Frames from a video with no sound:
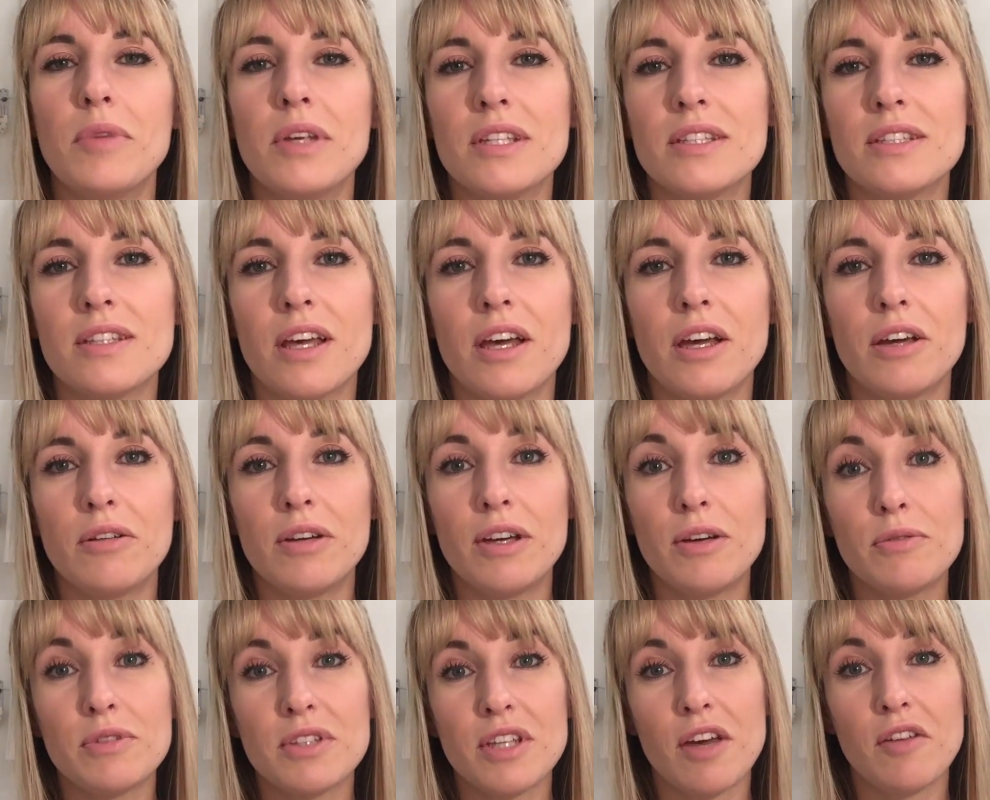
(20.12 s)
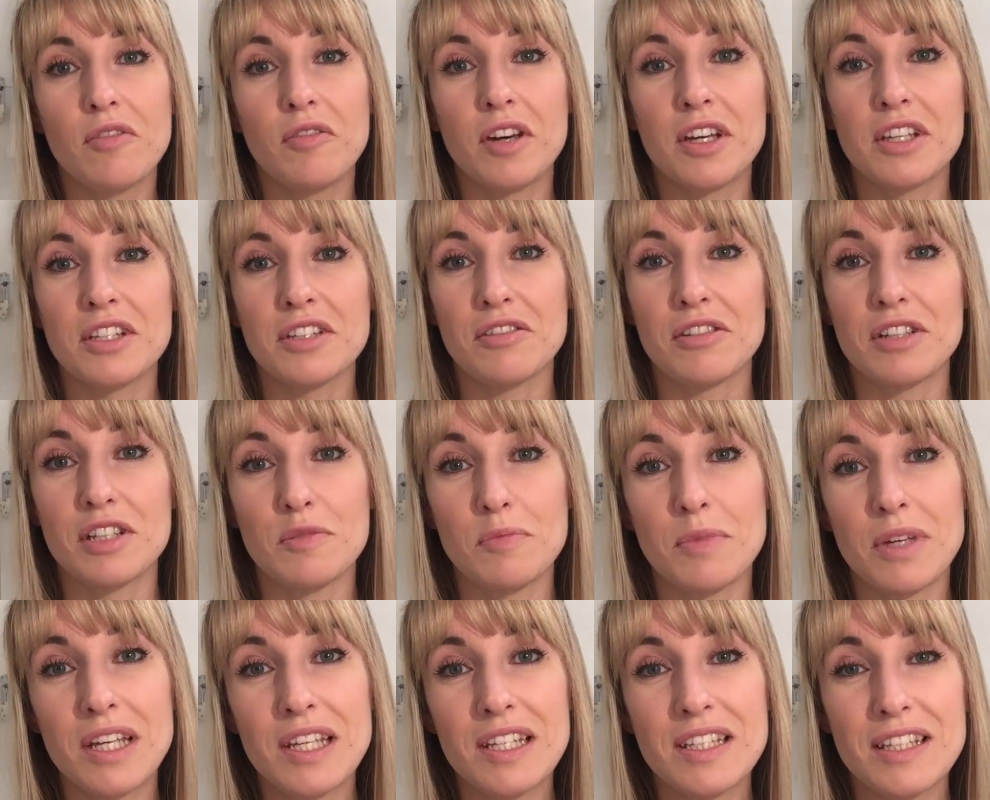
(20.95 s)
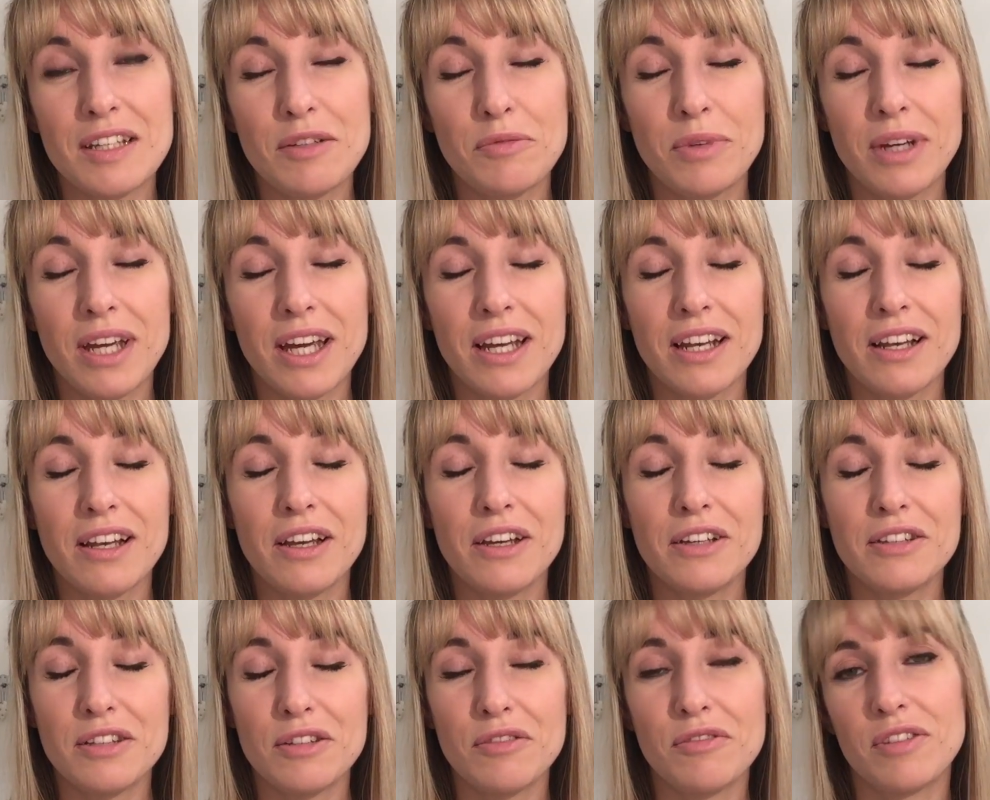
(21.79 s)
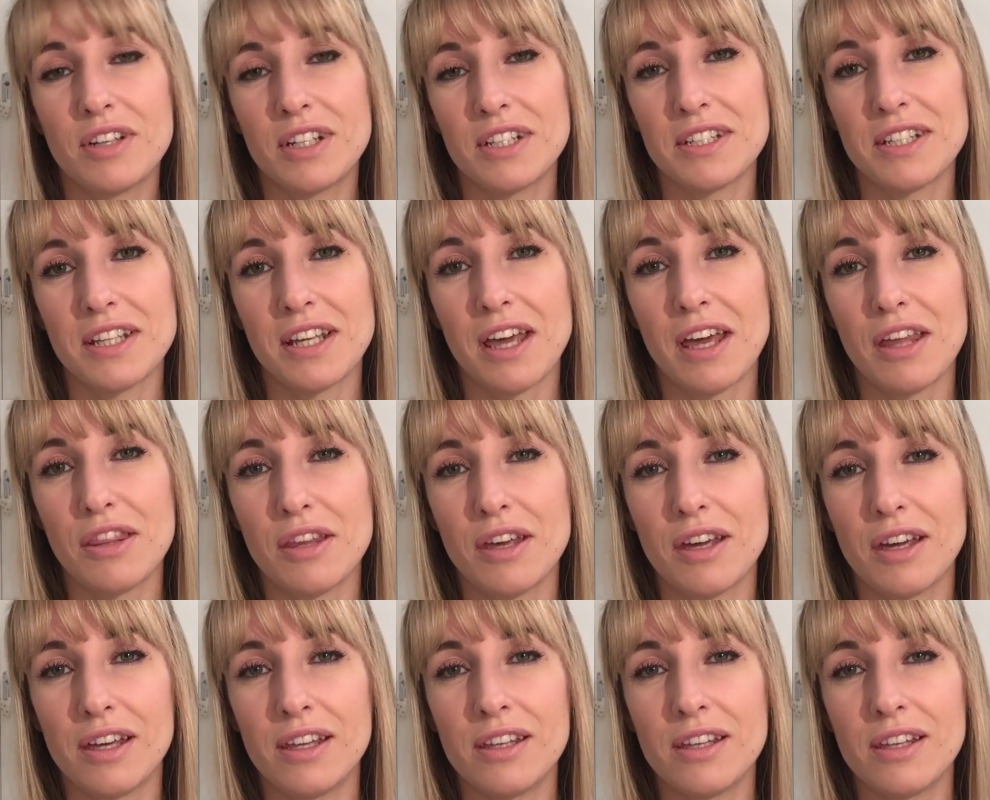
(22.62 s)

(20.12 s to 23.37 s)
So it was her first Christmas and we had loads of fun together.